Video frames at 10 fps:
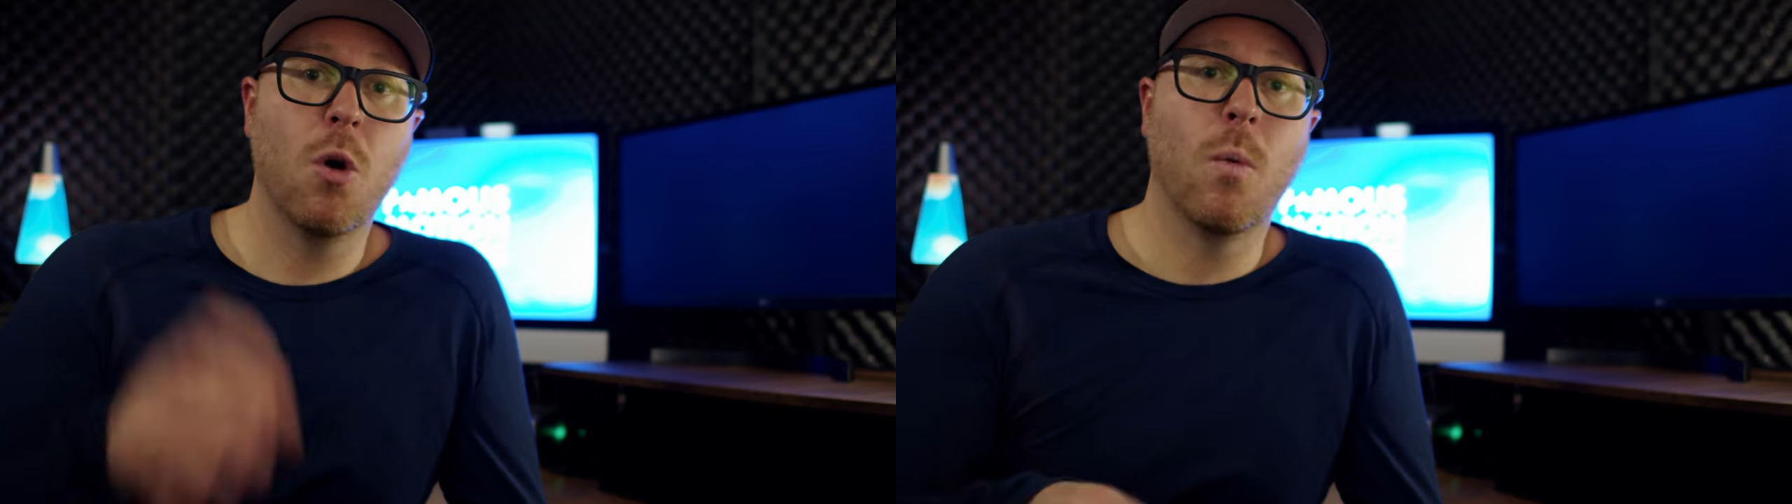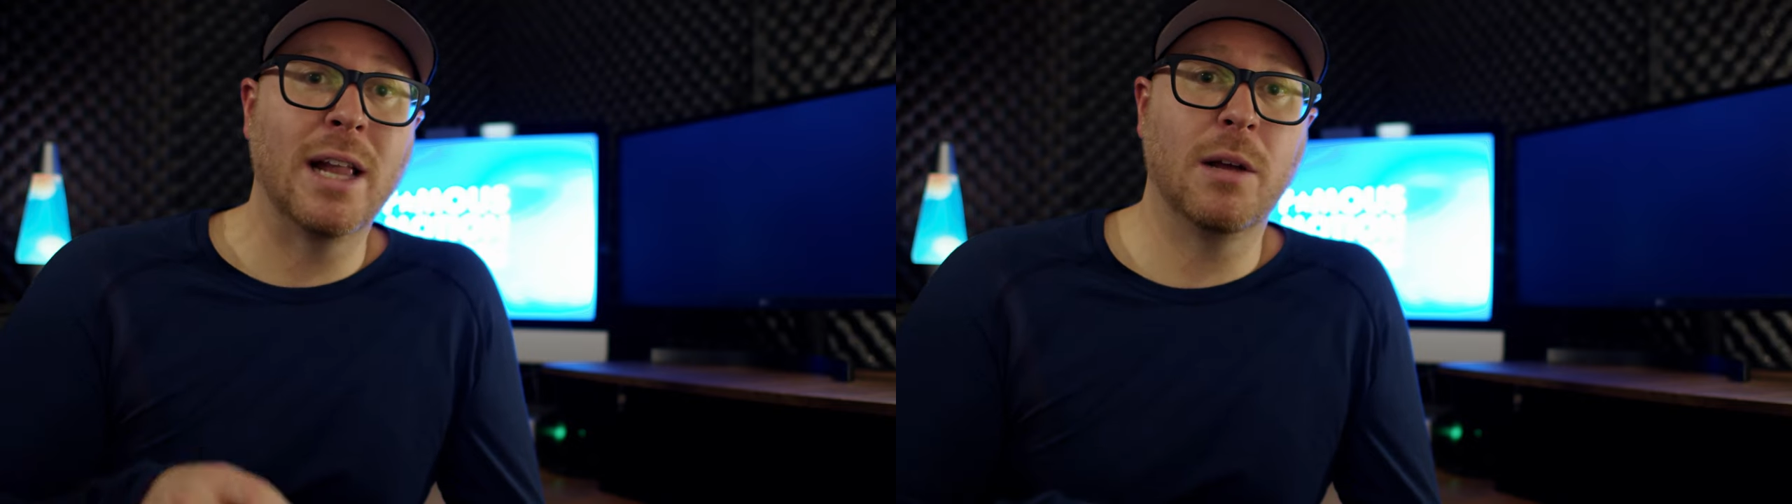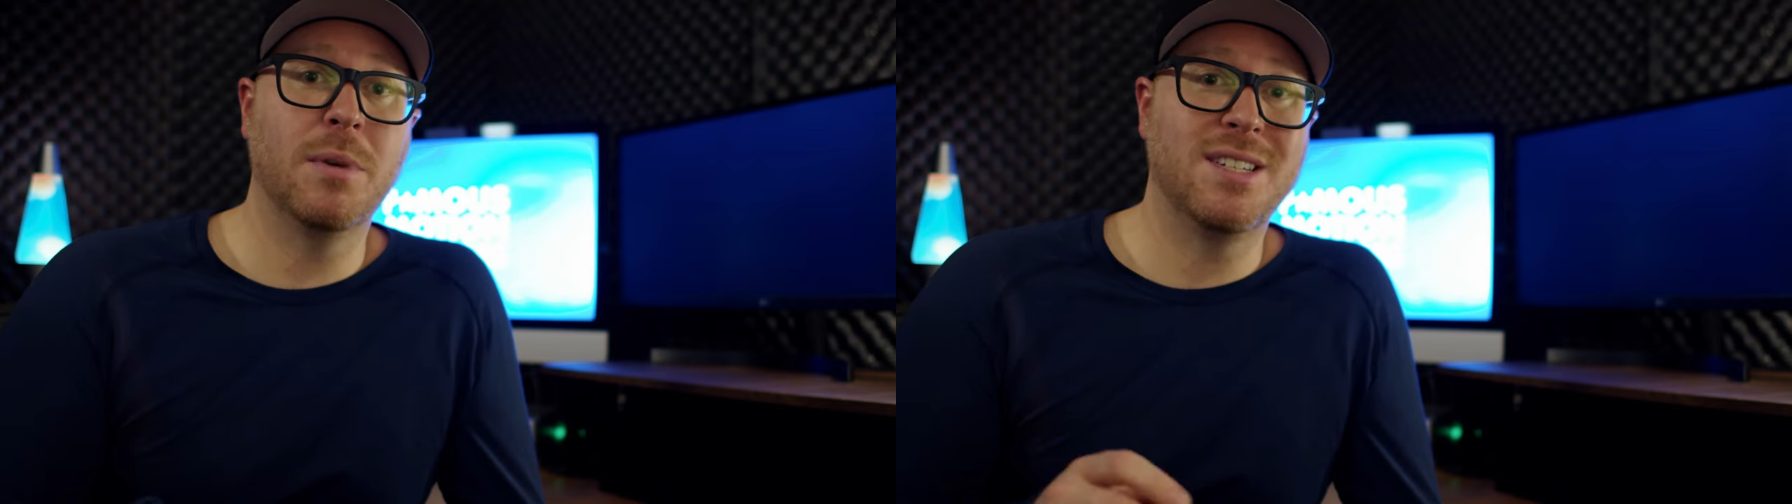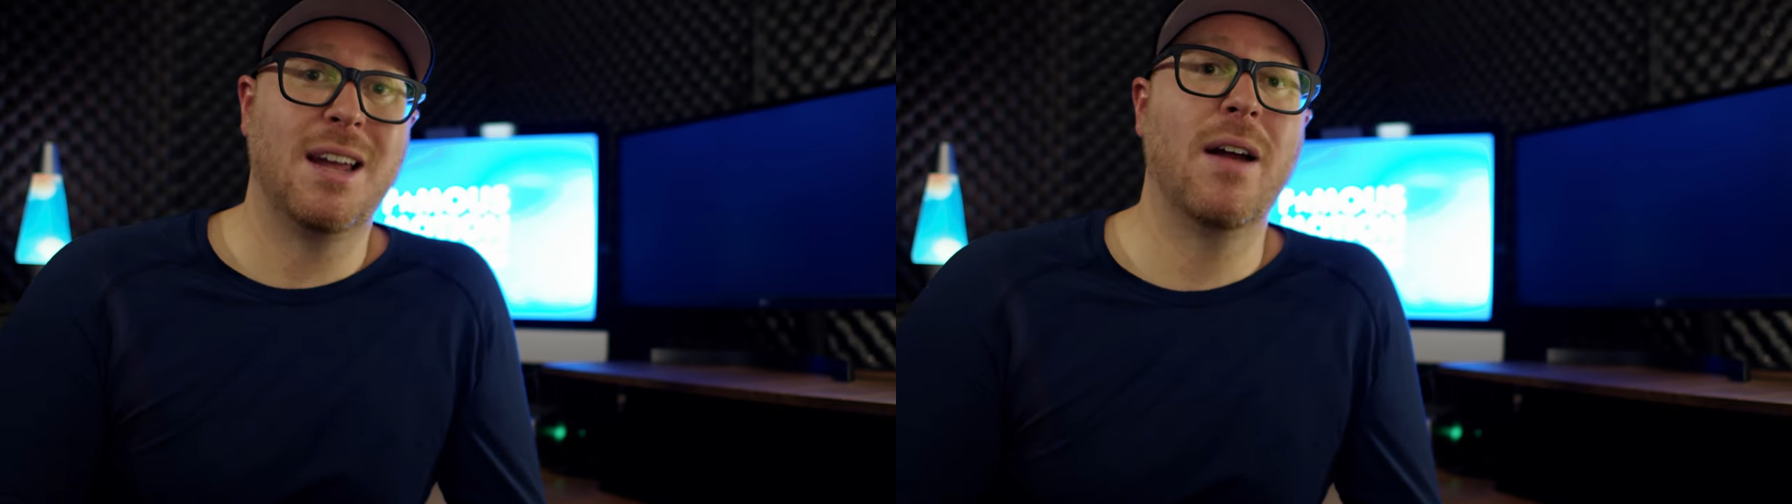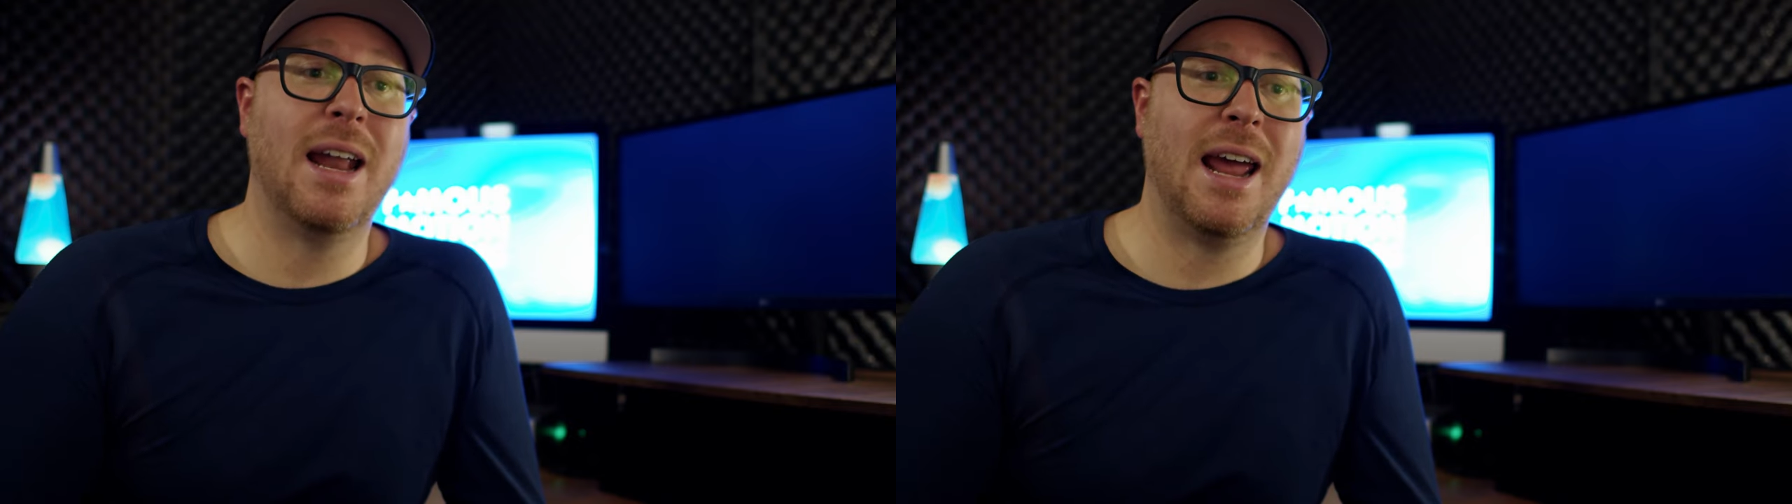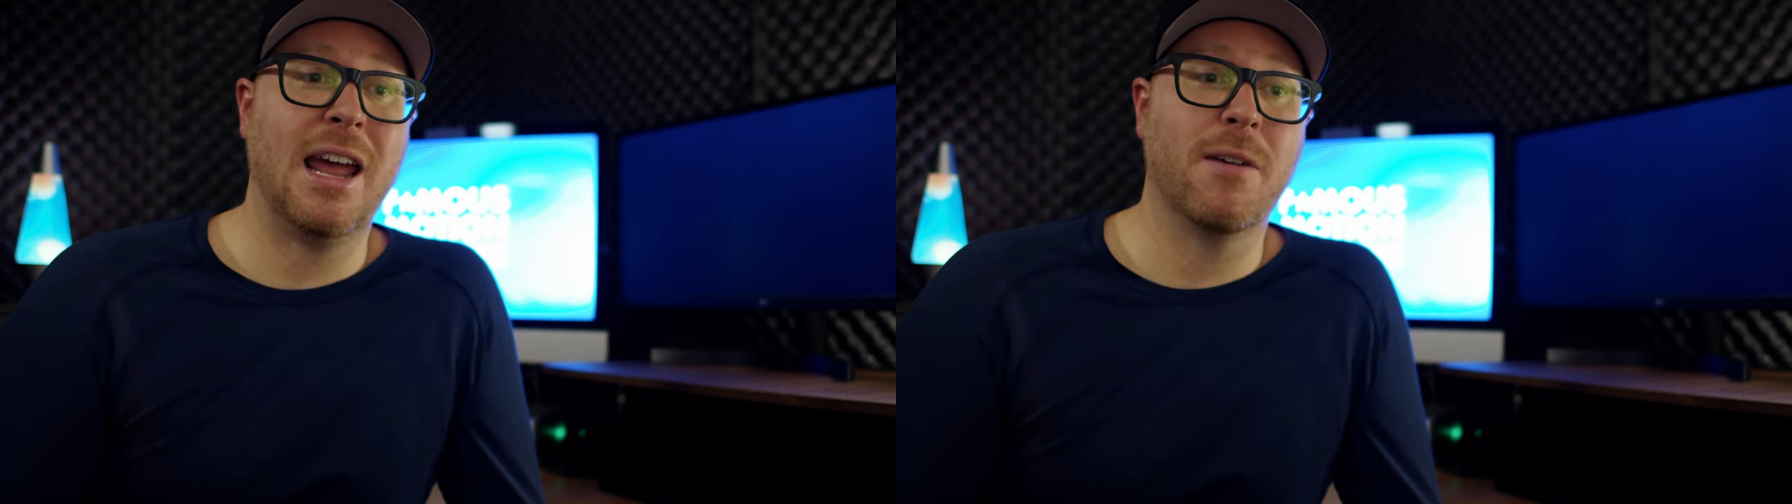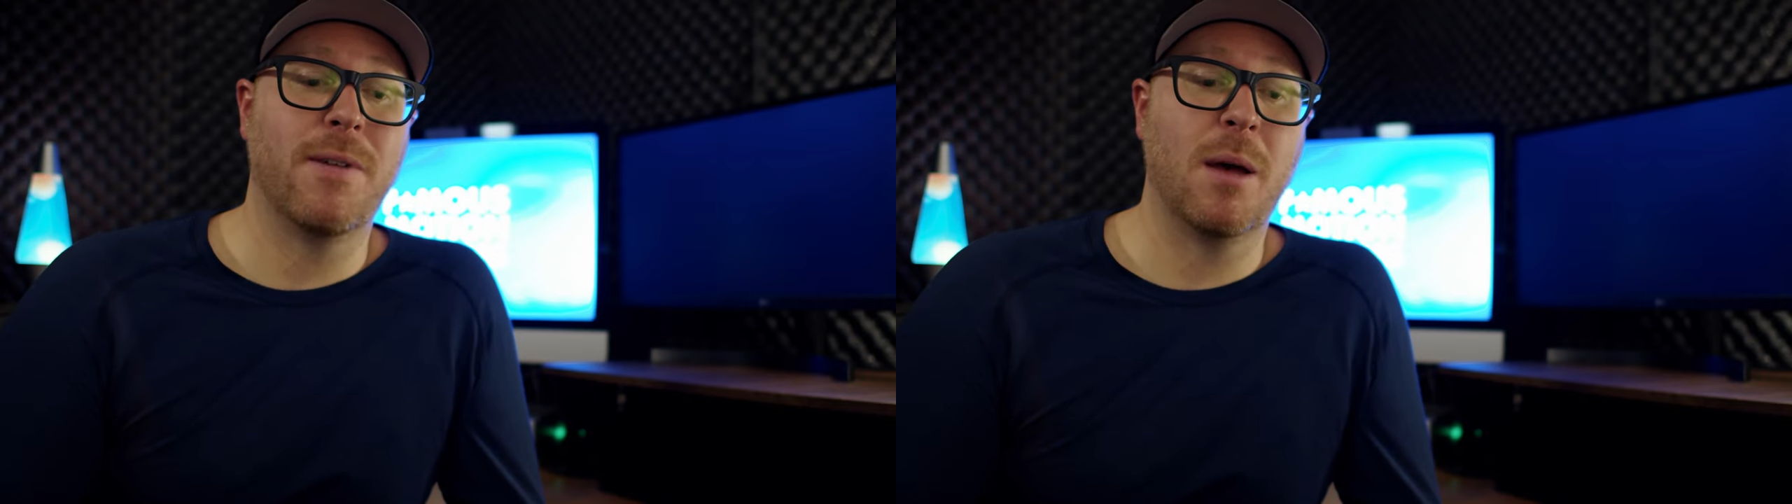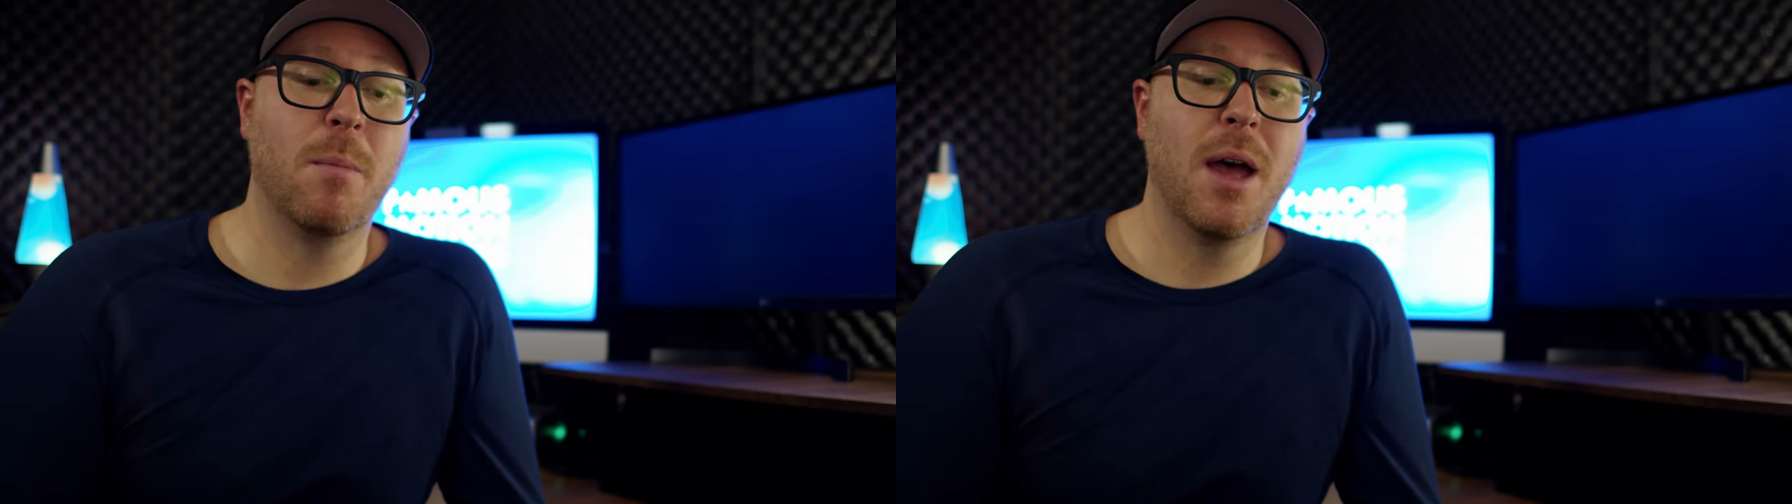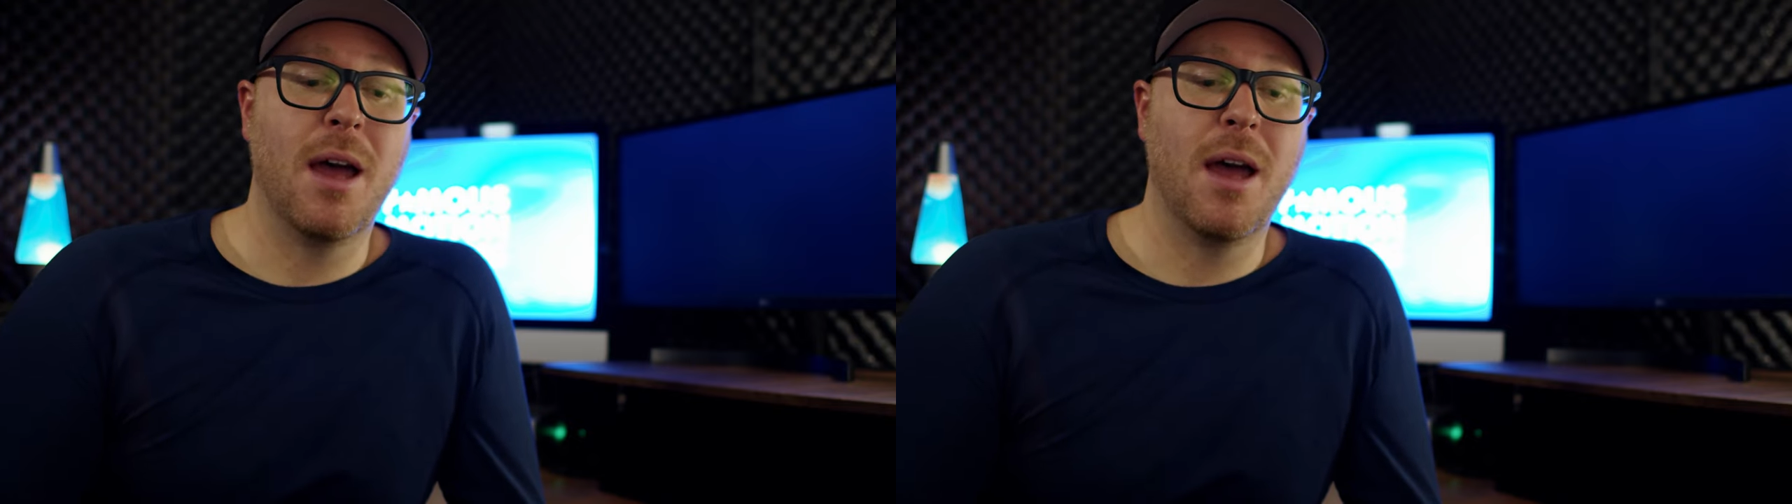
While I was there at A F M,